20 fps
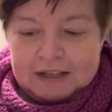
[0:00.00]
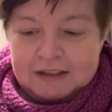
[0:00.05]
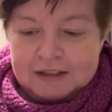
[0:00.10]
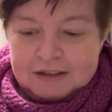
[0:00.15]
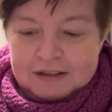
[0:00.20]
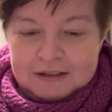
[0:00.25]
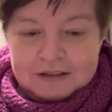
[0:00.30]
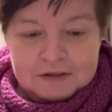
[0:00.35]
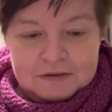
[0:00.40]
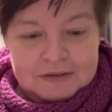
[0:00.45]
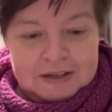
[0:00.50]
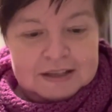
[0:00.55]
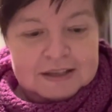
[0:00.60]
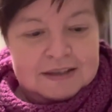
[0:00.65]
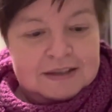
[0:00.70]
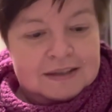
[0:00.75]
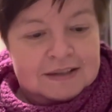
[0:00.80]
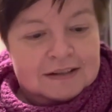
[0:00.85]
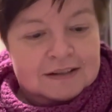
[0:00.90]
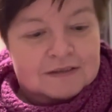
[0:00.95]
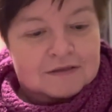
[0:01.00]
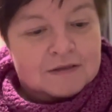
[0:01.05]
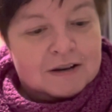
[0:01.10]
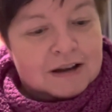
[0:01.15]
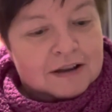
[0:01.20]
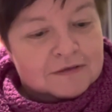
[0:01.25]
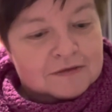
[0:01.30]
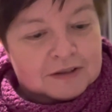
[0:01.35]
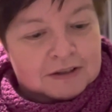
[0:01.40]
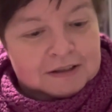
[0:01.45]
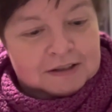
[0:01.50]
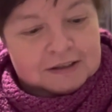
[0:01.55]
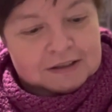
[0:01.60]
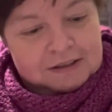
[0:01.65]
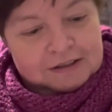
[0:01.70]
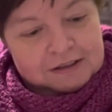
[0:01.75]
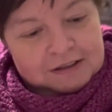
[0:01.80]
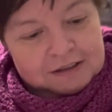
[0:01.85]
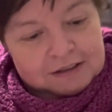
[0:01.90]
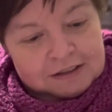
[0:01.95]
So that's rather
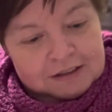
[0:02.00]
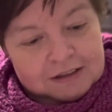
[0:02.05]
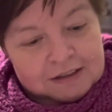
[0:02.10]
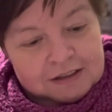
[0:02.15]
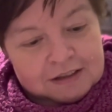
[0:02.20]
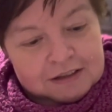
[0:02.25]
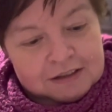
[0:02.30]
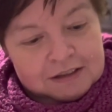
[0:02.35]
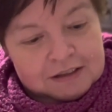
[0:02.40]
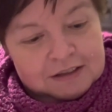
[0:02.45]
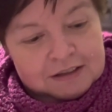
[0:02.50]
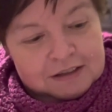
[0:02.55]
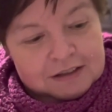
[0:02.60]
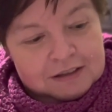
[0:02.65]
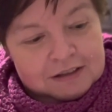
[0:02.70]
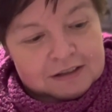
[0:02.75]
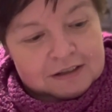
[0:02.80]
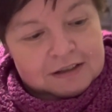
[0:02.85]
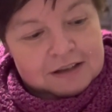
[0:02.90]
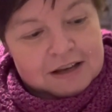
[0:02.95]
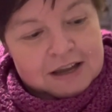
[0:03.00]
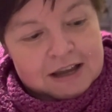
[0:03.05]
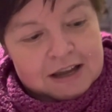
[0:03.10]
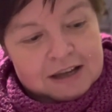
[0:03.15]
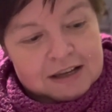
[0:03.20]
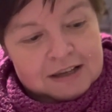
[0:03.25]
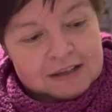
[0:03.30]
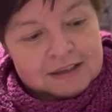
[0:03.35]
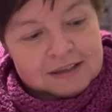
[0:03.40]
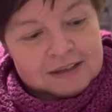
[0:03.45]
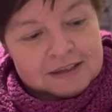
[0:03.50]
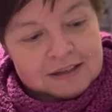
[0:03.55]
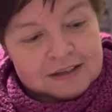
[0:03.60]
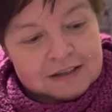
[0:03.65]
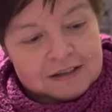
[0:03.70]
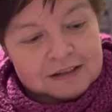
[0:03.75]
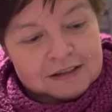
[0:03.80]
a nice